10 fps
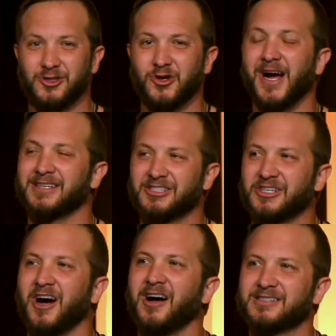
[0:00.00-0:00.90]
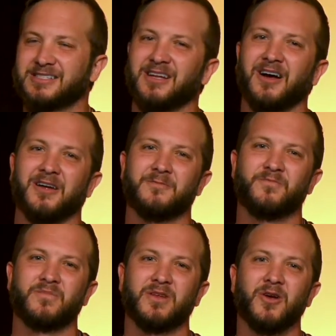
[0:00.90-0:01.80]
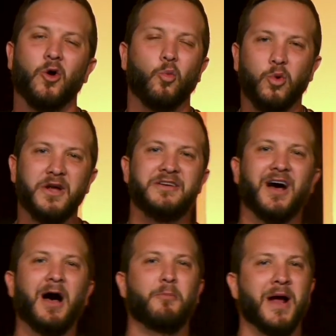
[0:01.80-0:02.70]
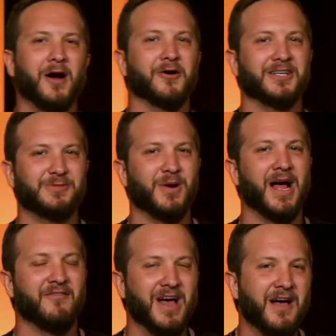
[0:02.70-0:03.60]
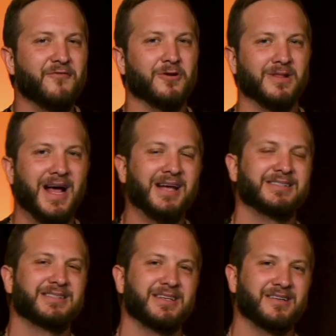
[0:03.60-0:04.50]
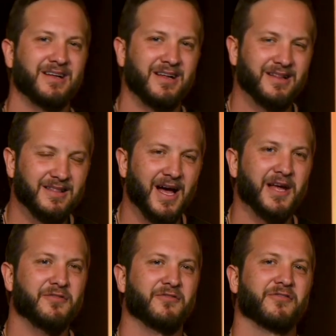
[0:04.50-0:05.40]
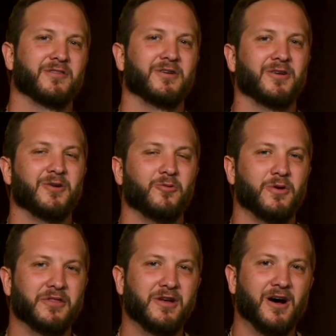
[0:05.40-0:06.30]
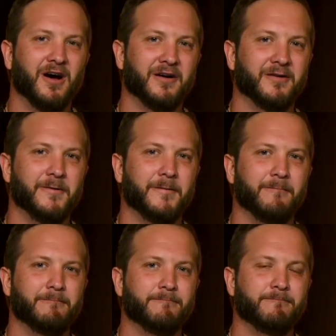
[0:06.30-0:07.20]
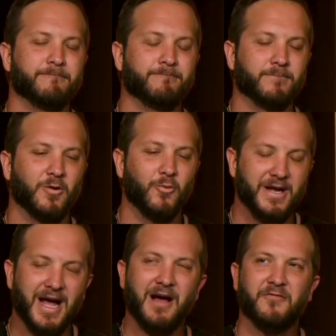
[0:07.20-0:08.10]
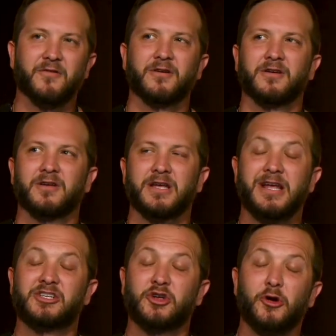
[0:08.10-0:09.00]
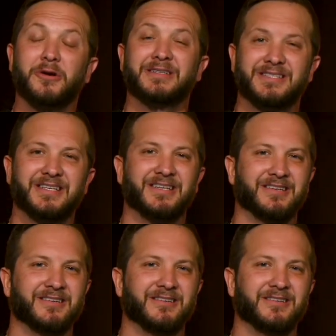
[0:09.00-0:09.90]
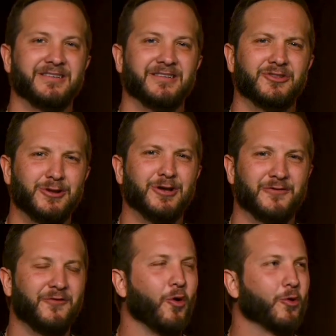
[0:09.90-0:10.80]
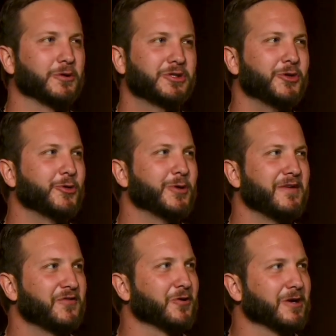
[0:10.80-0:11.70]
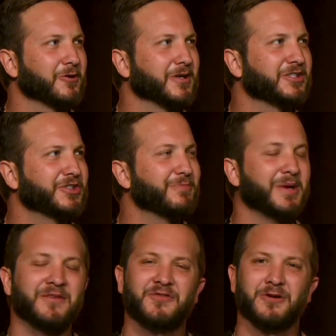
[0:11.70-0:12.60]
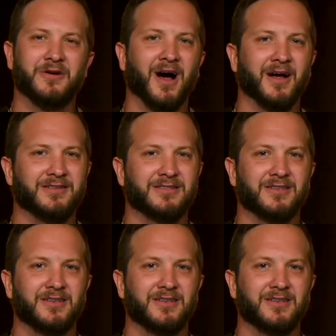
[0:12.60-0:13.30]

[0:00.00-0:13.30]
Christ, God's son, would not perish but have everlasting life with God. We have eternity to look forward to if you're a Christian, but if you're not,